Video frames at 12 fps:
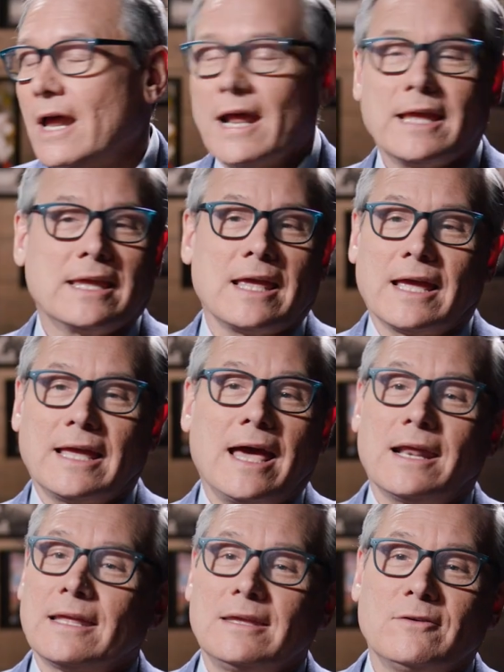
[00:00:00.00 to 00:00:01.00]
And I, I
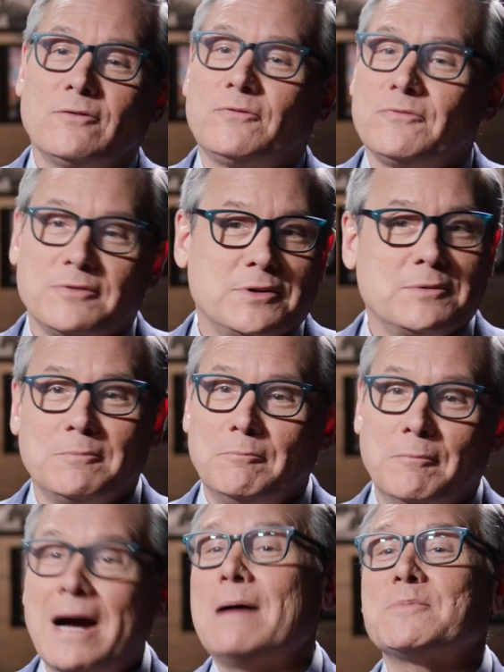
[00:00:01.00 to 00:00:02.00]
gotta give
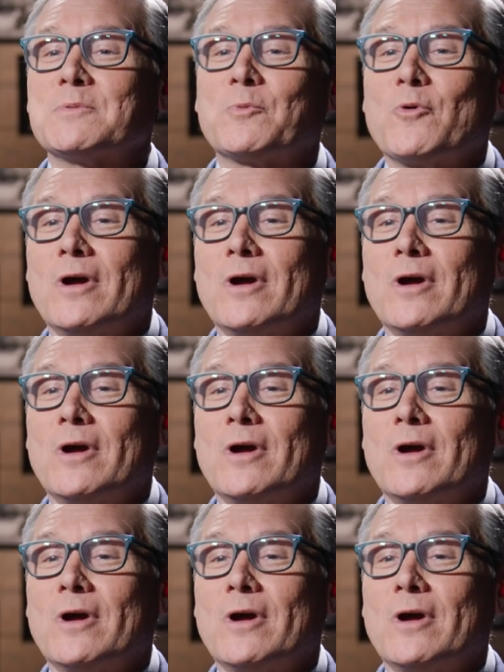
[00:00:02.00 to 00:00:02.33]
Mom some